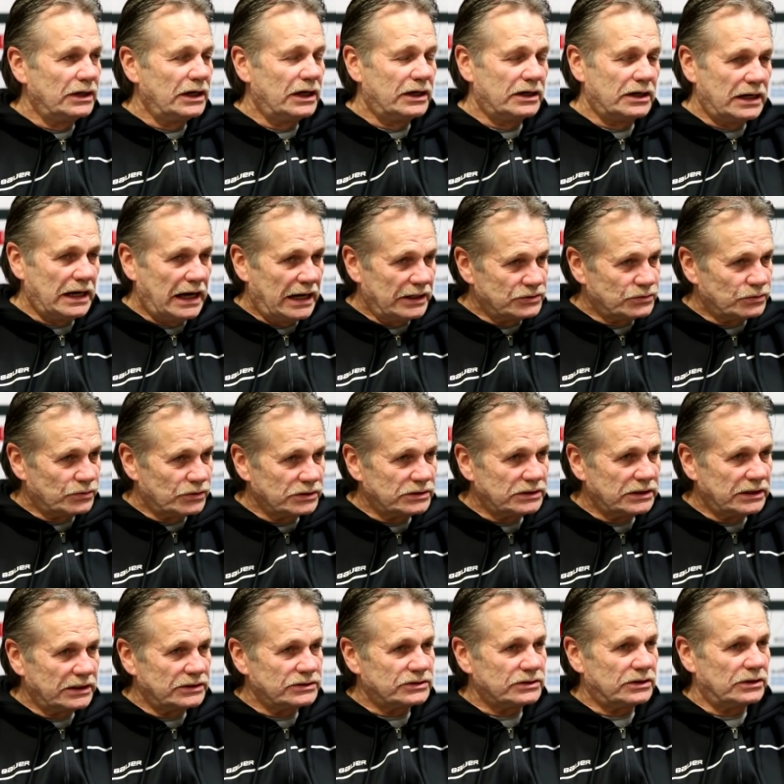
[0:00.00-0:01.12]
And it has worked
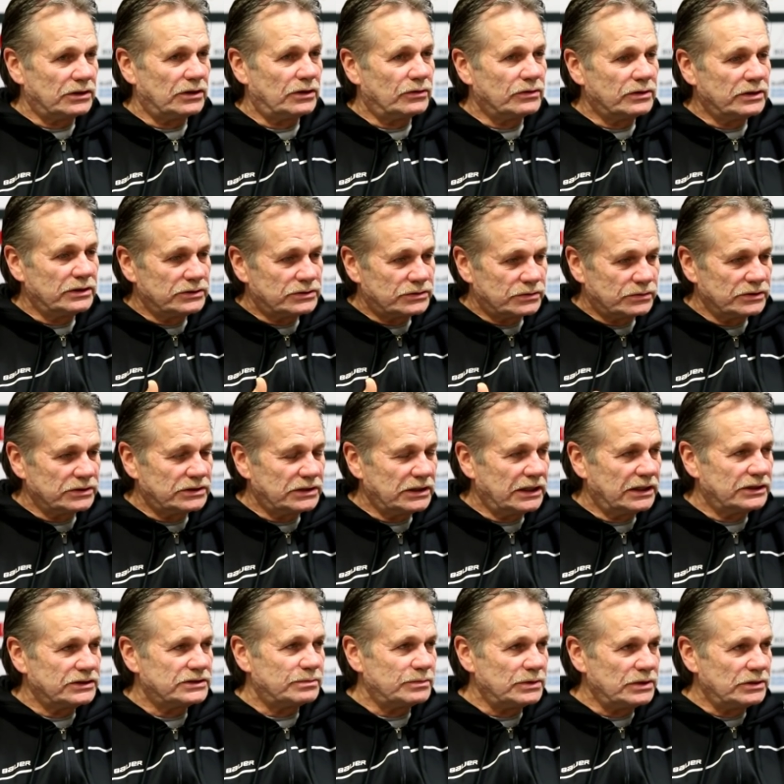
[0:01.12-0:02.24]
against Cologne and it's worked
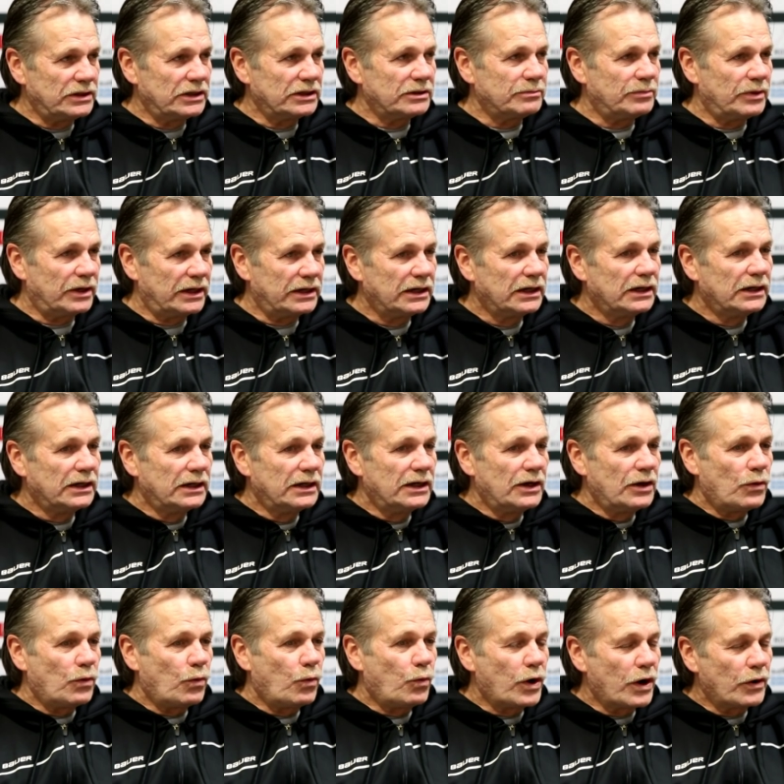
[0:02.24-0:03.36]
against Munich, but
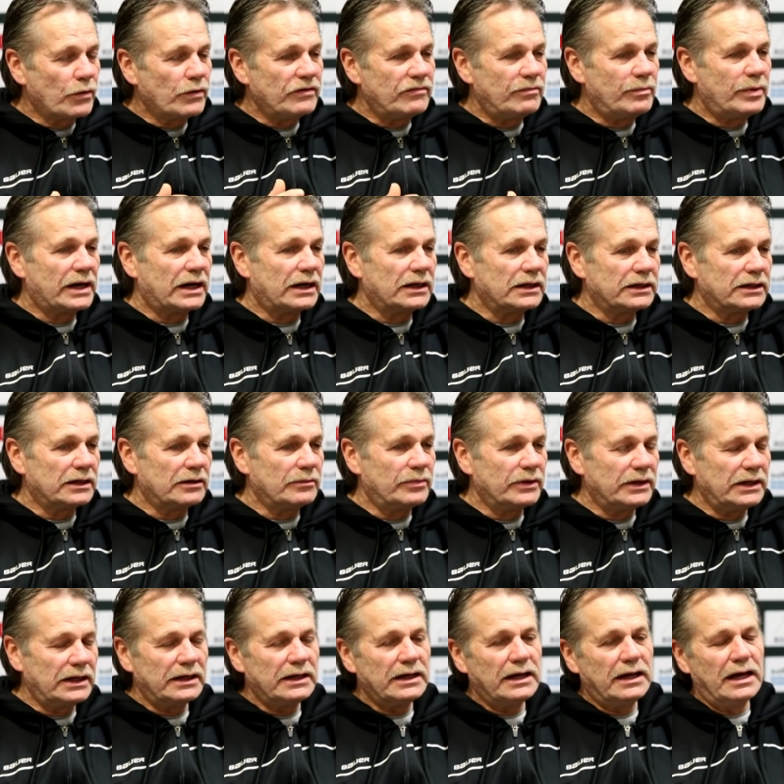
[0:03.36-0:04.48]
where we've been a little
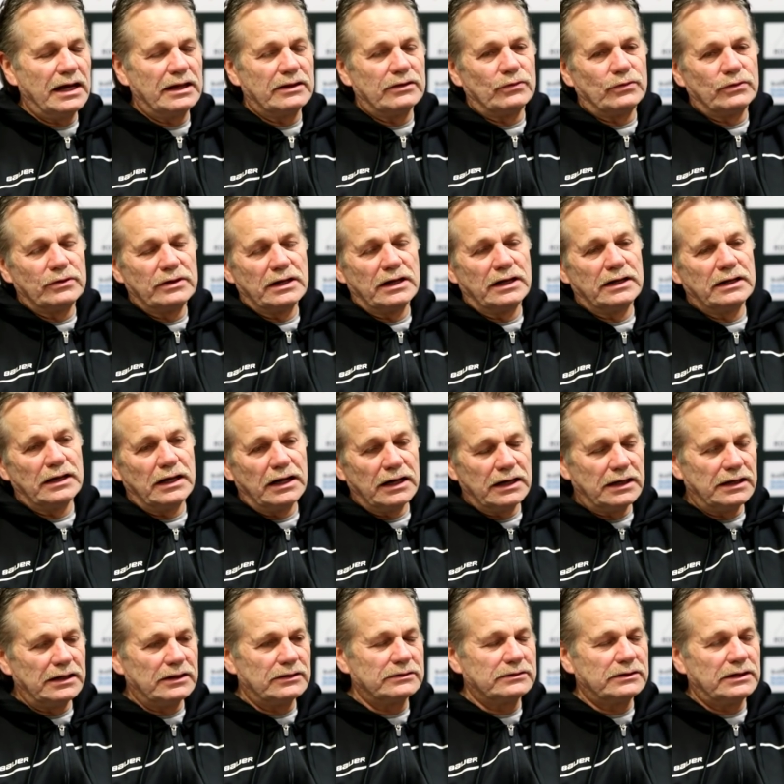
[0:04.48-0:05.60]
bit, and again, the word
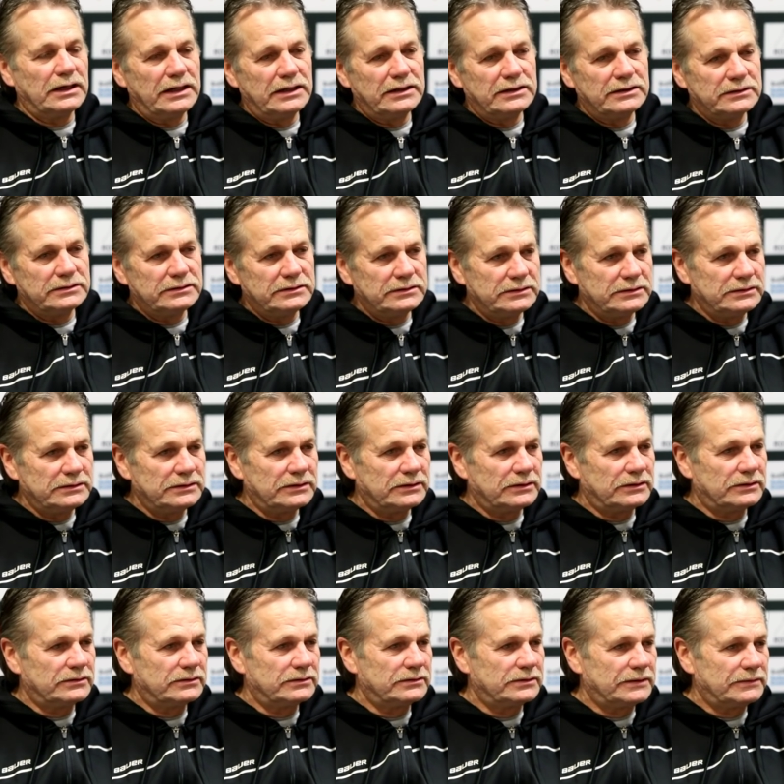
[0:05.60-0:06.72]
unlucky, okay, you, you, you
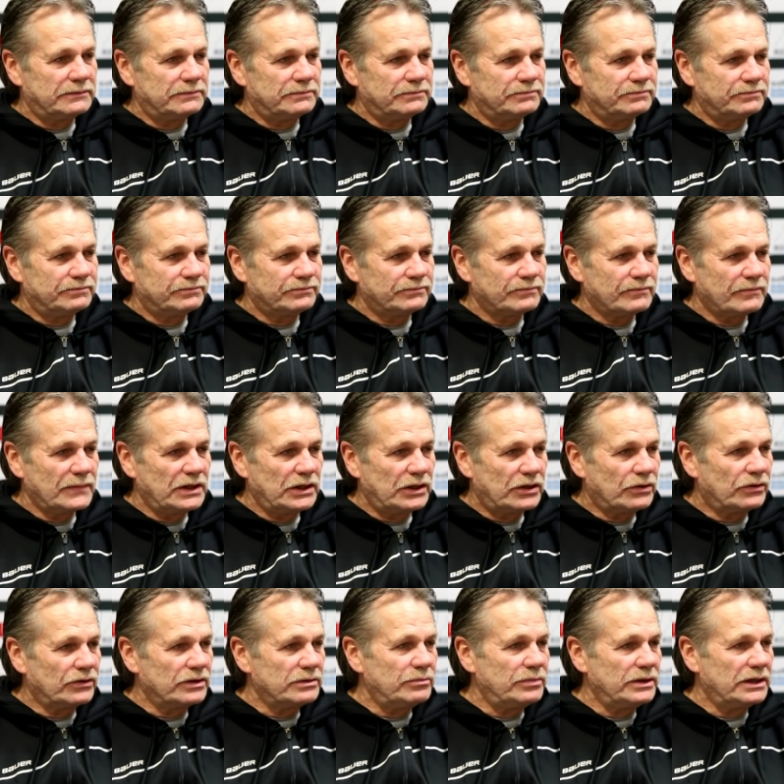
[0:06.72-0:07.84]
know, um, you can
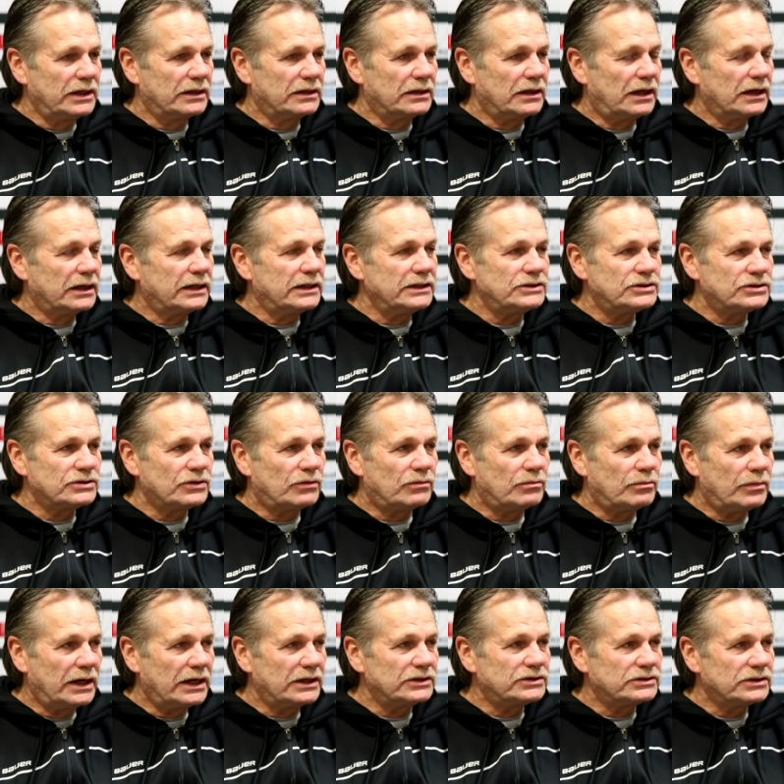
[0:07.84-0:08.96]
only be unlucky so
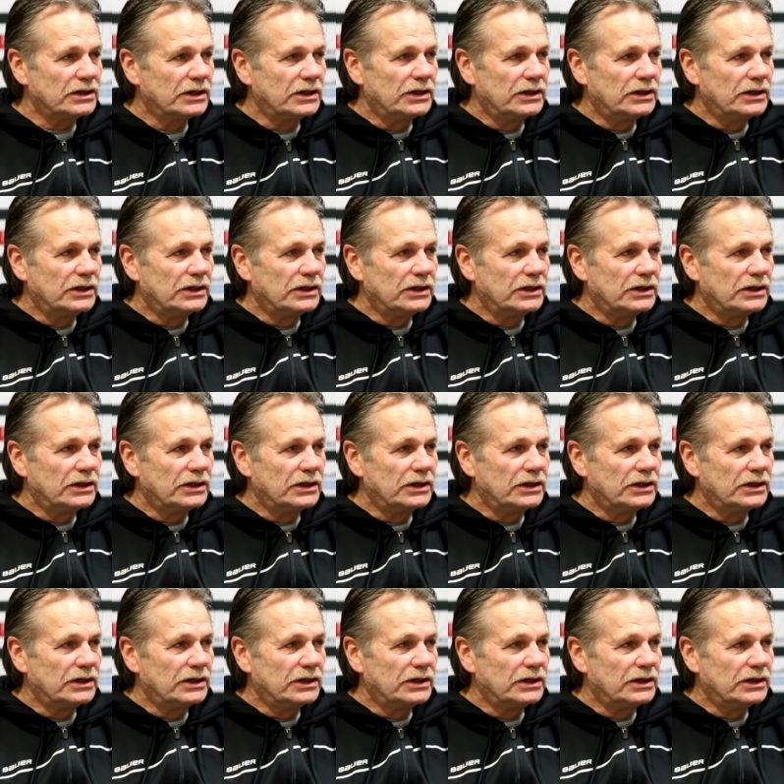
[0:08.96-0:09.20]
much.